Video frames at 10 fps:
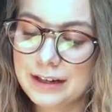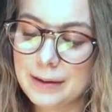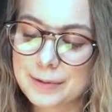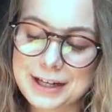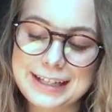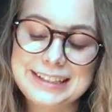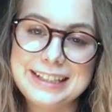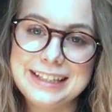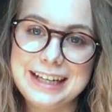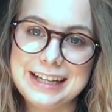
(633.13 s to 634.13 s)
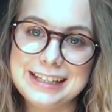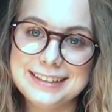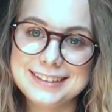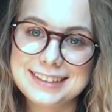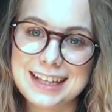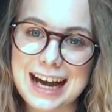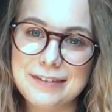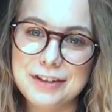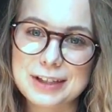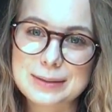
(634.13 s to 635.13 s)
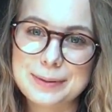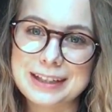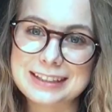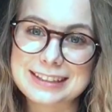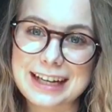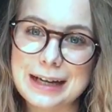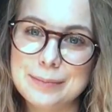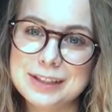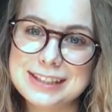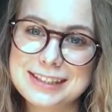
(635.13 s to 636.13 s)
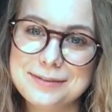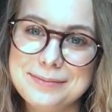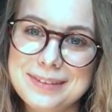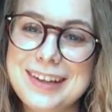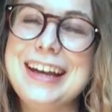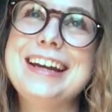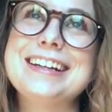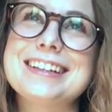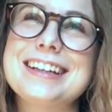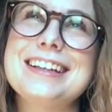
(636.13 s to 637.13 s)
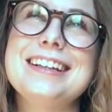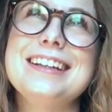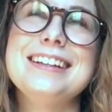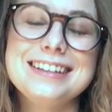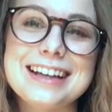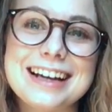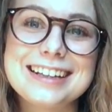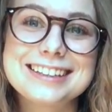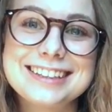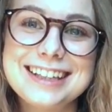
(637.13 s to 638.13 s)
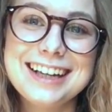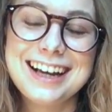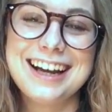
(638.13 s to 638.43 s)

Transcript: Number 19 is, have you experienced ableism? And yes.